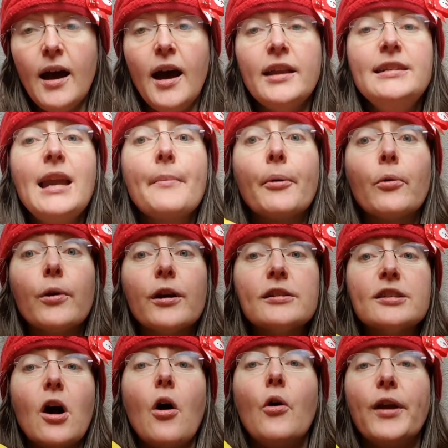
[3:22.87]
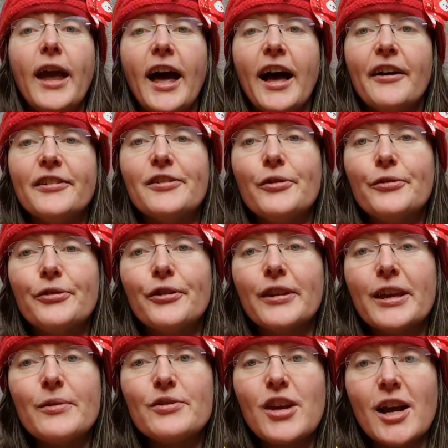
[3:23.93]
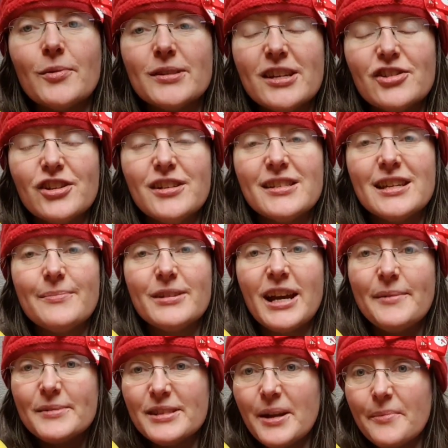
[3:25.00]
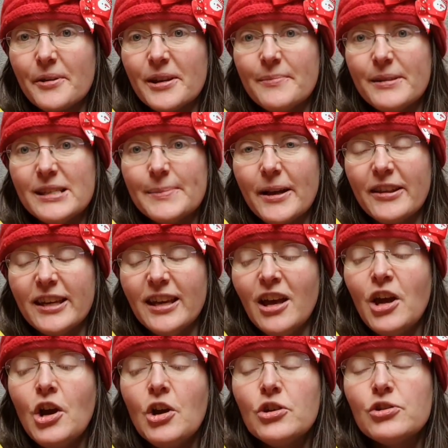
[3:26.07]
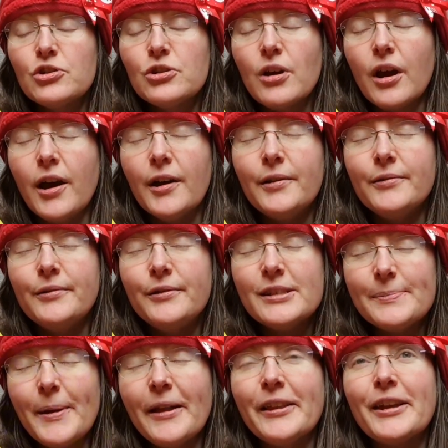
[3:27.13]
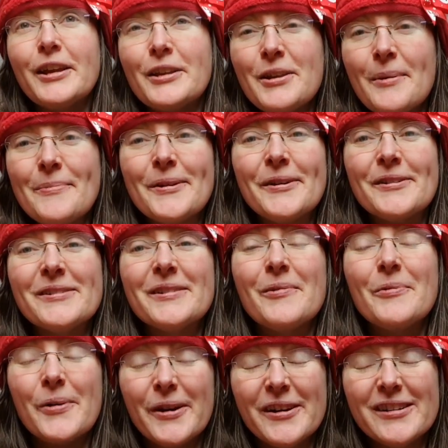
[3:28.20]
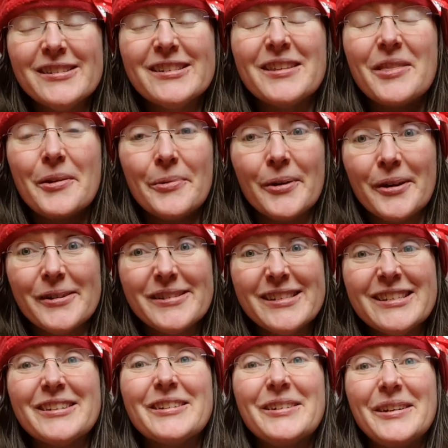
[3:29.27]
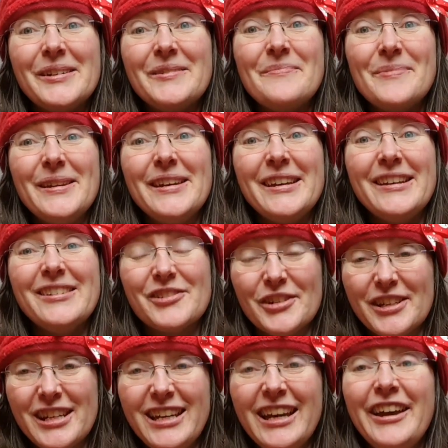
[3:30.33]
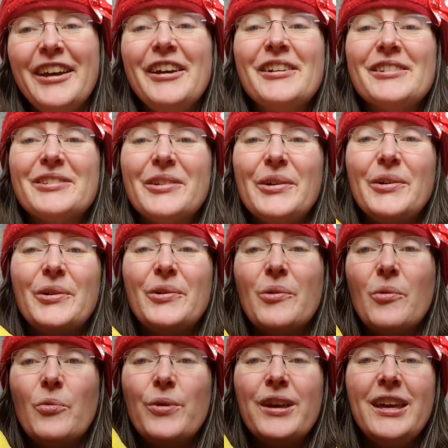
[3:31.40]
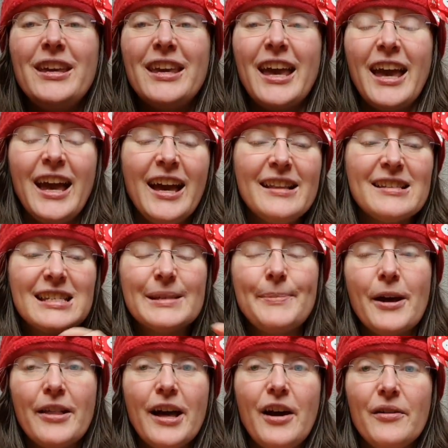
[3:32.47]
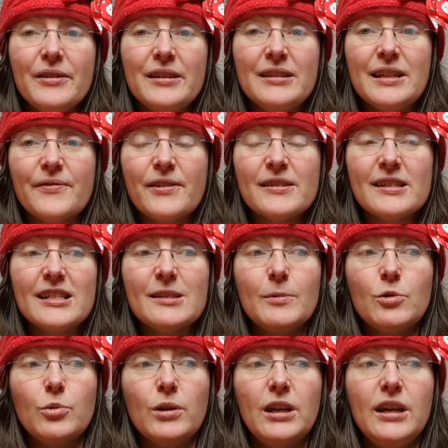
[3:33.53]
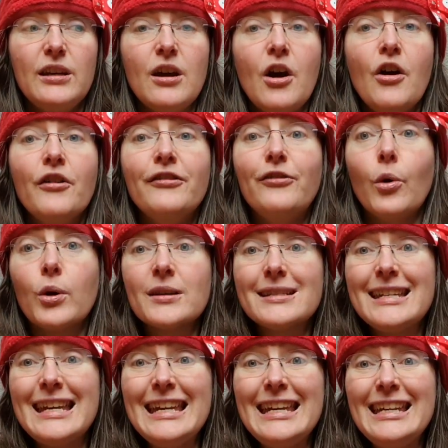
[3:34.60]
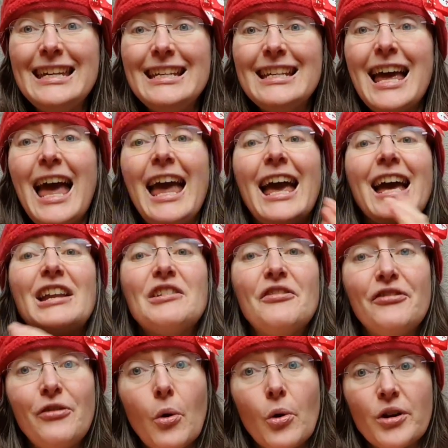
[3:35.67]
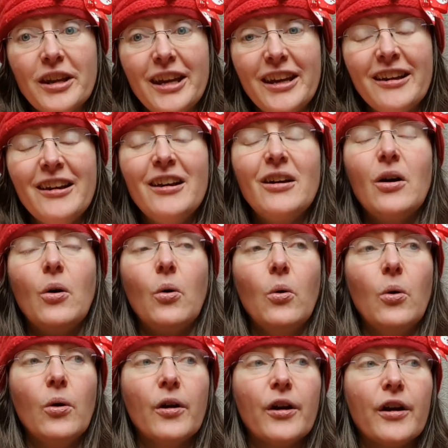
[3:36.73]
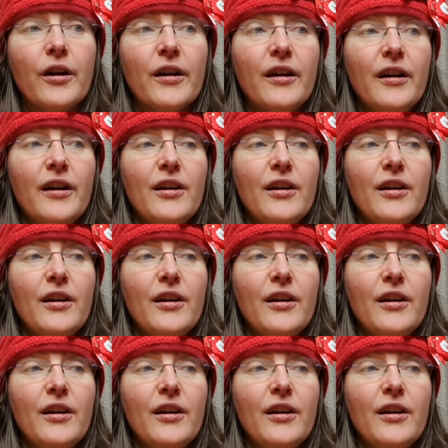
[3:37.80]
Number words. Oh yeah. So for language acquisition, sometimes number can be spelling. Spelling number words, the words can be tricky. So we can spell out the differences between 14 and 40, or